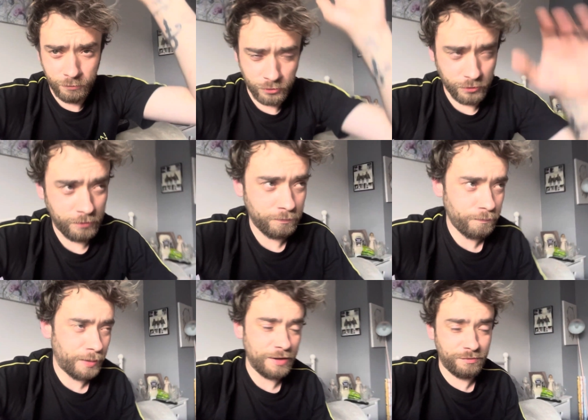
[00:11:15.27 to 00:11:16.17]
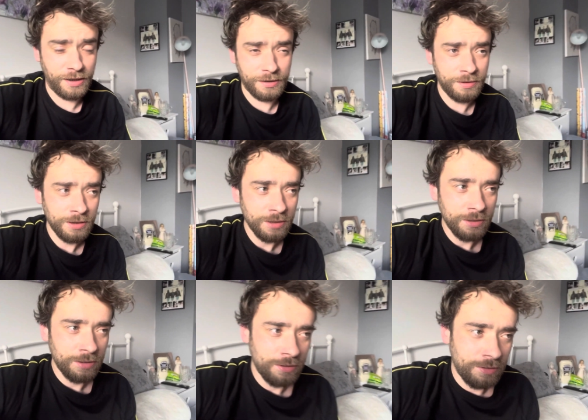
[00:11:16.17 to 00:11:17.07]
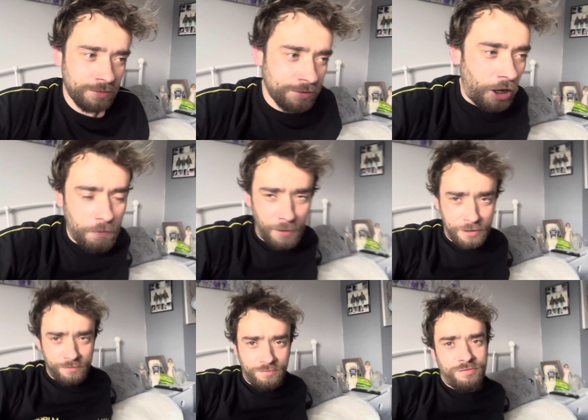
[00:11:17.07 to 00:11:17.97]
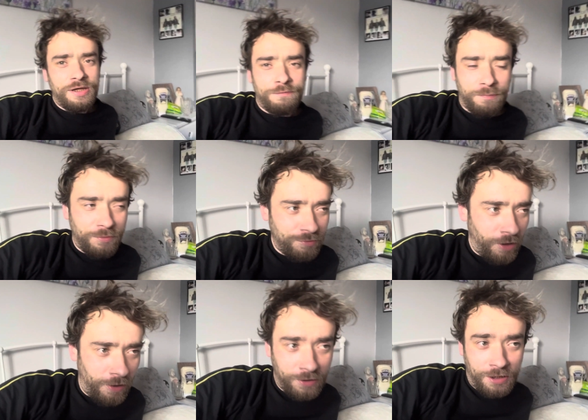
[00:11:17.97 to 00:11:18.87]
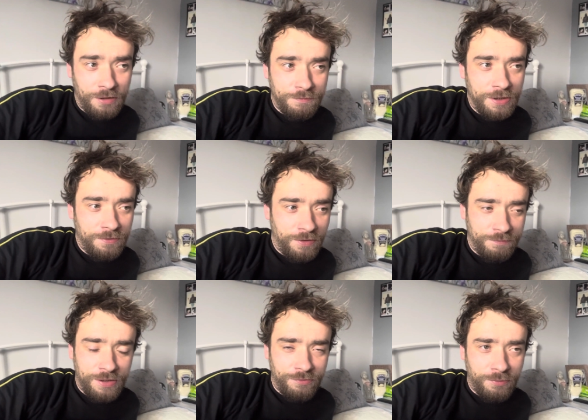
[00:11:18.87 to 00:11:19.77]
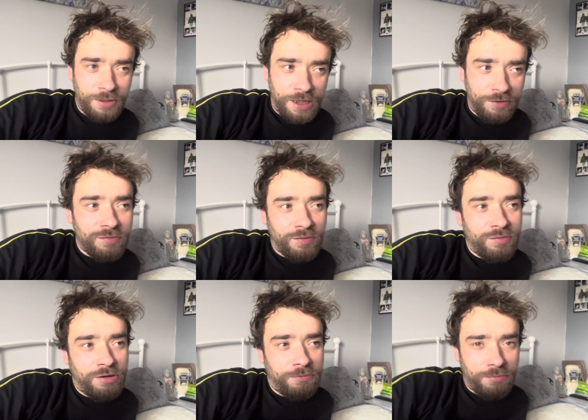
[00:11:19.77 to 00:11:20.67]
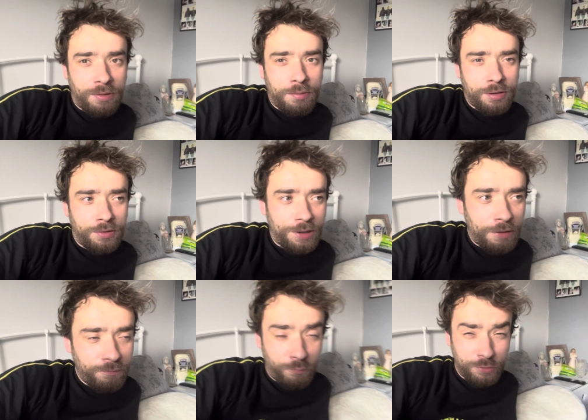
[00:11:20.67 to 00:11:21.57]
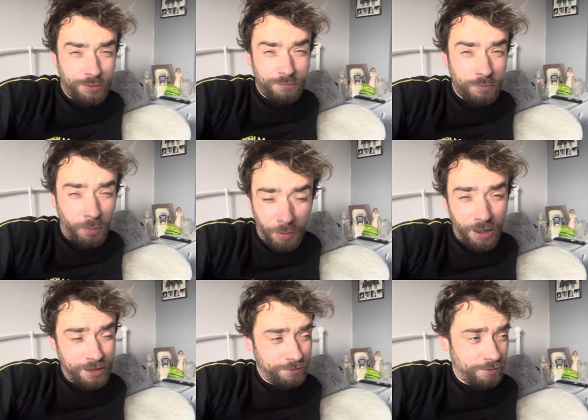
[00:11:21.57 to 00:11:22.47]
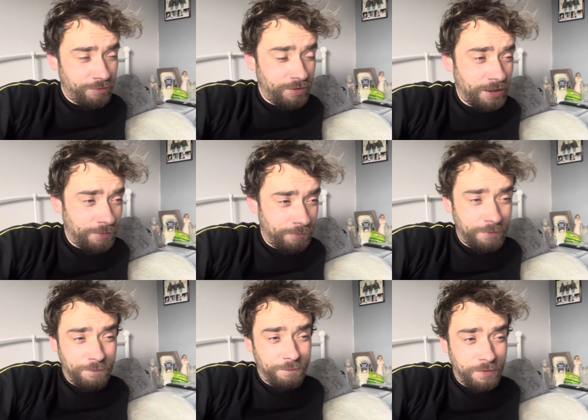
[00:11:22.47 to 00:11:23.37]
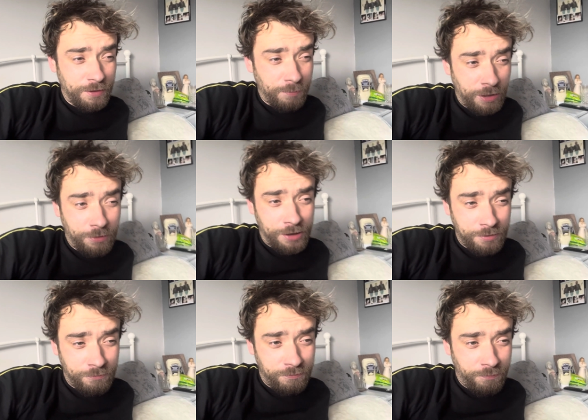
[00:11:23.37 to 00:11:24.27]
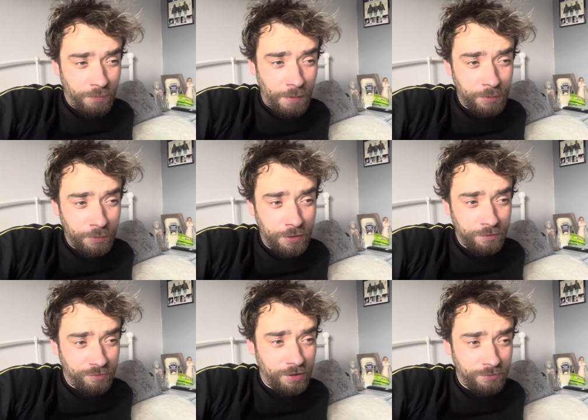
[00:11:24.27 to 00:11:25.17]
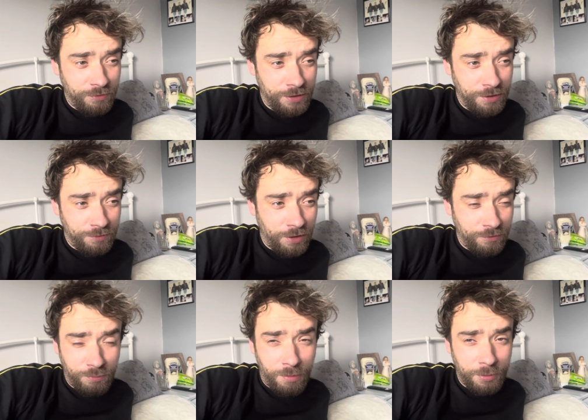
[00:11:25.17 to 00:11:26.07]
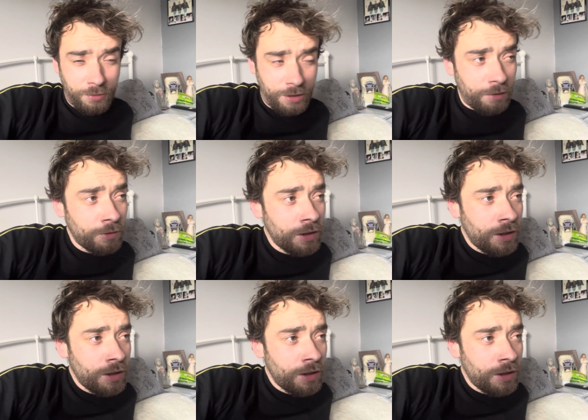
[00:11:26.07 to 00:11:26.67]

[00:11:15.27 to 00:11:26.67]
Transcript: watch your, basically go back and see from the start of COVID of these updates until where we are now, which is quite interesting if you think about it, where we were, say, 2 years ago to where we are now.